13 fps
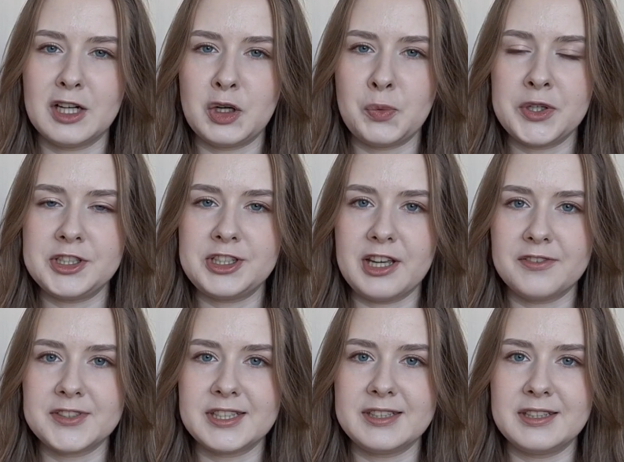which
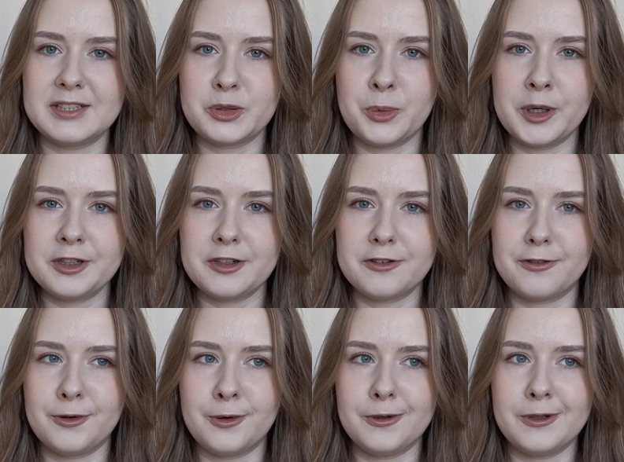gives it this
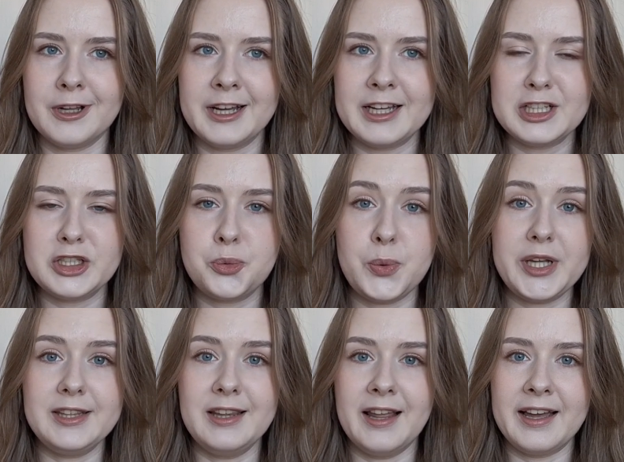wonderful
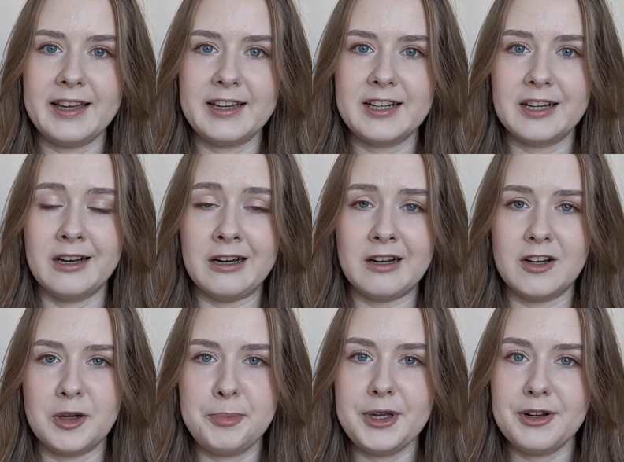tweed-like
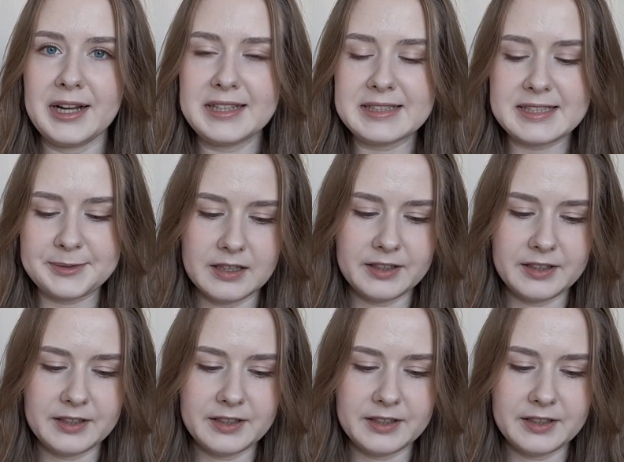appearance.